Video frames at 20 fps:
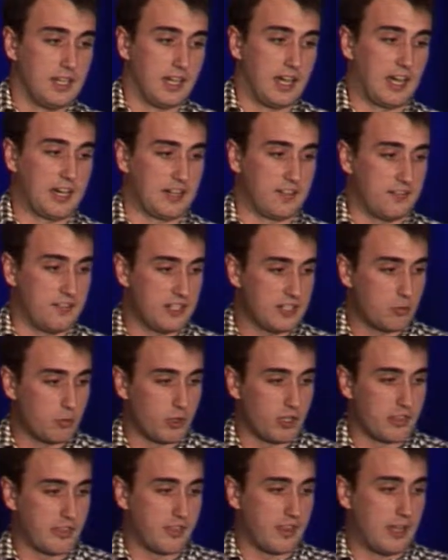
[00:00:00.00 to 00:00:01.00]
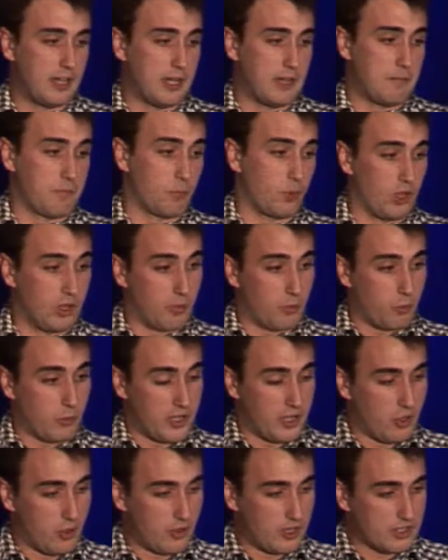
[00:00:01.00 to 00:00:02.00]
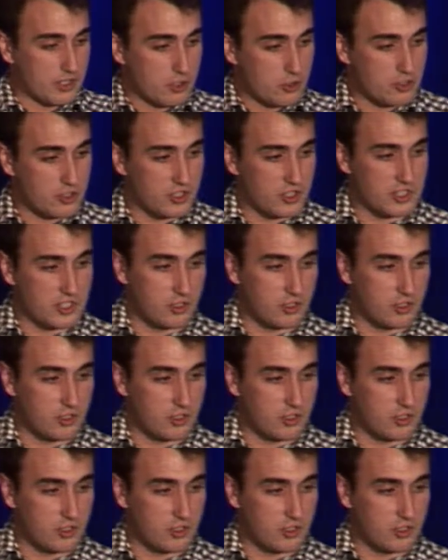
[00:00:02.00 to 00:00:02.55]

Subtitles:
And indeed, with well, we know that users